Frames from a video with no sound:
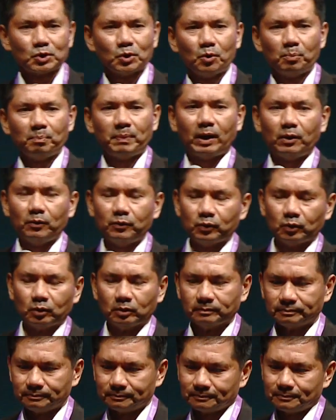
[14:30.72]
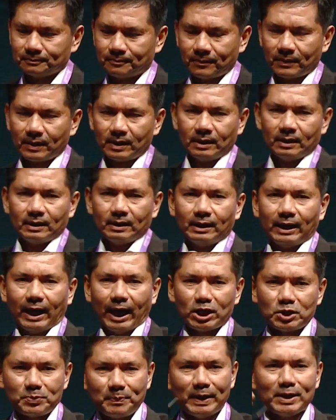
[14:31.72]
powerful.
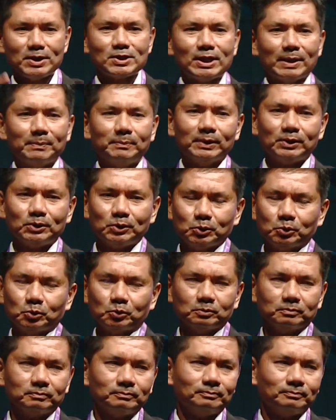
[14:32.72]
Experience number 2.